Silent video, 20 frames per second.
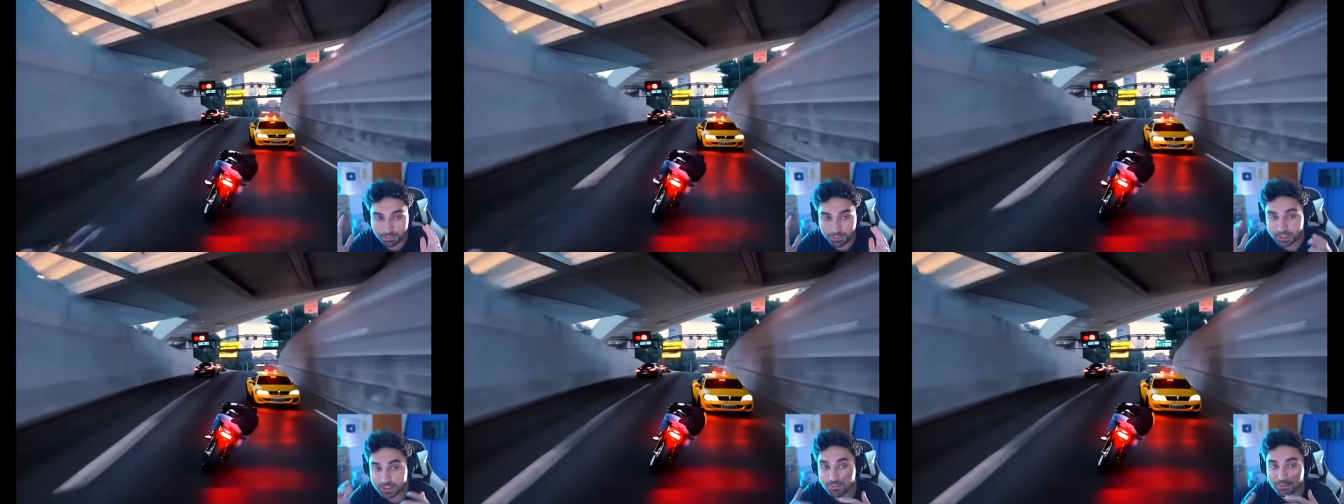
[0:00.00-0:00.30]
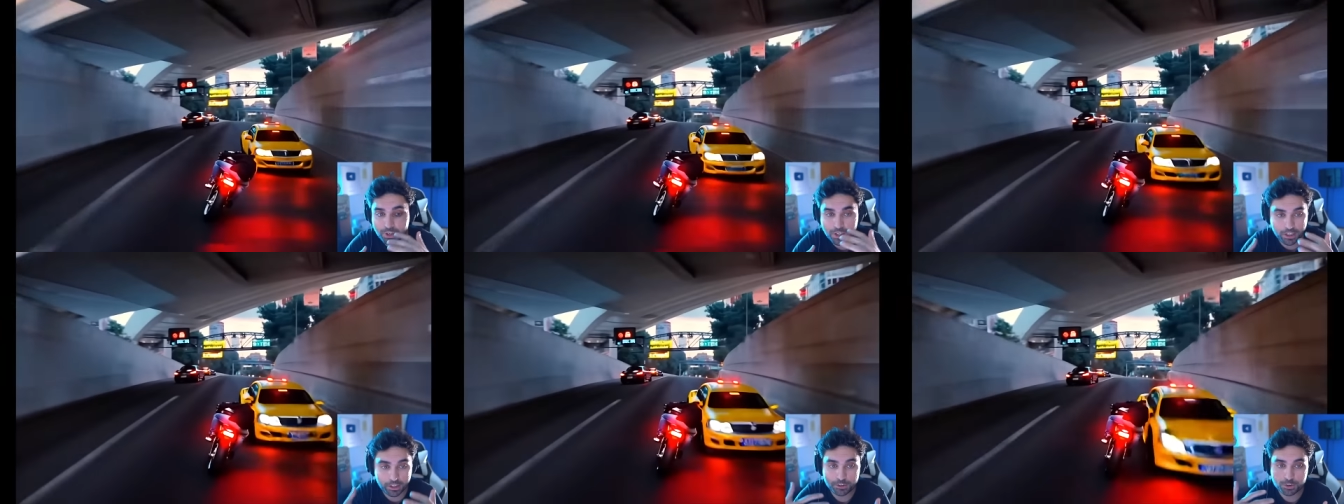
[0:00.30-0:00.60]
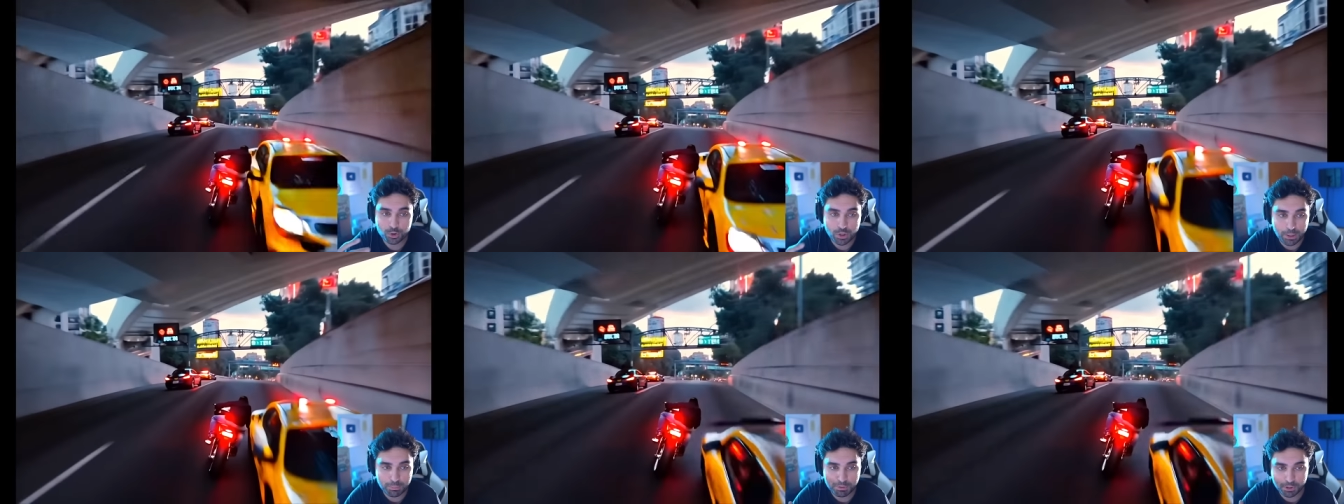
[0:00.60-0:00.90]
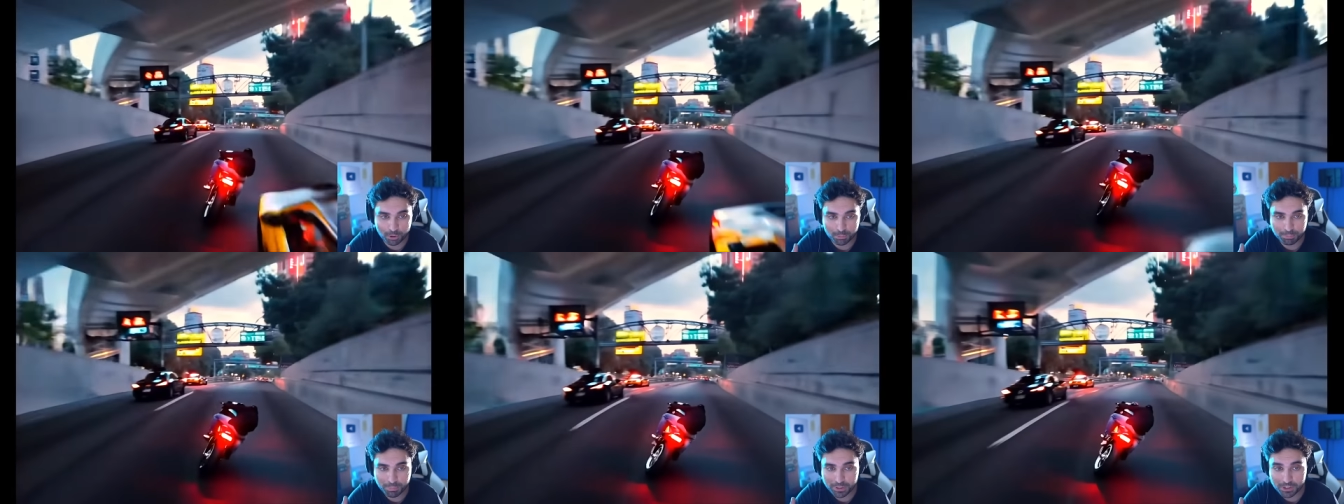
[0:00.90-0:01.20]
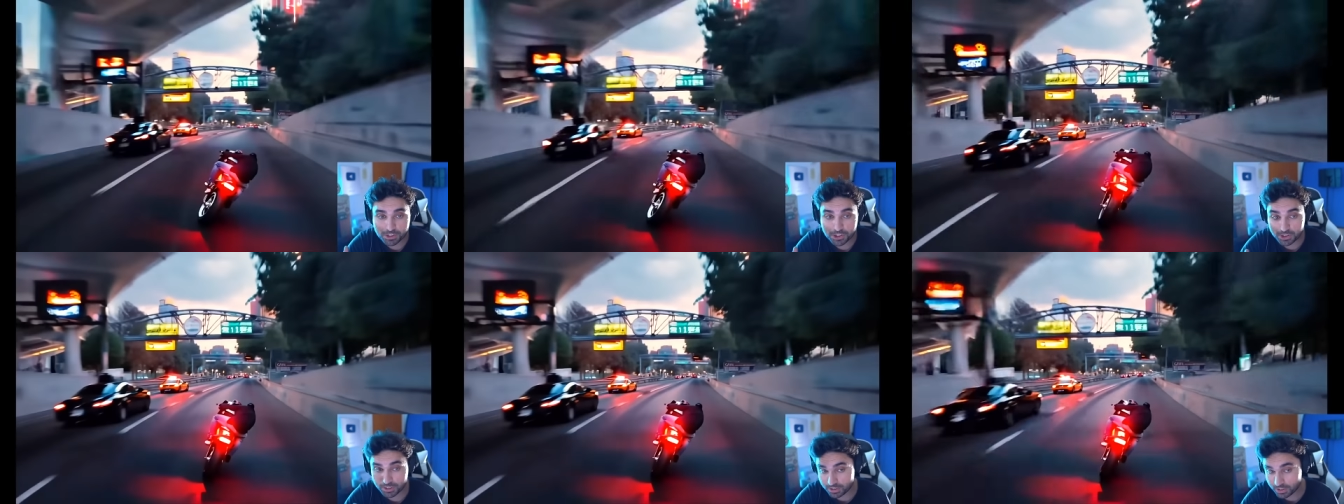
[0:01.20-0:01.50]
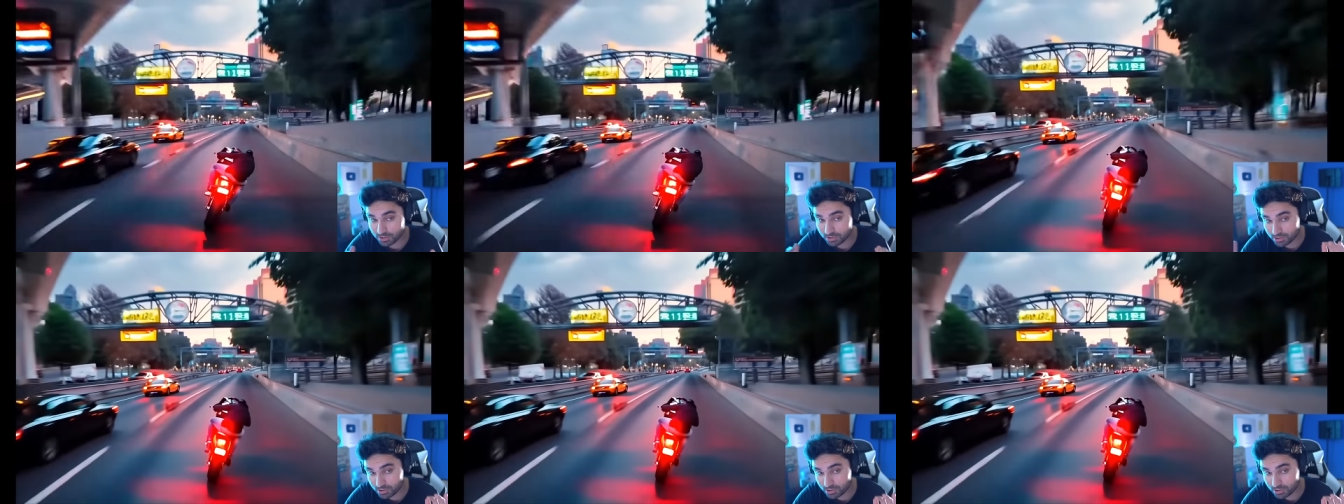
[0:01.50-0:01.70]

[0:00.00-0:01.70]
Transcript: the money, we gotta drop it on PlayStation.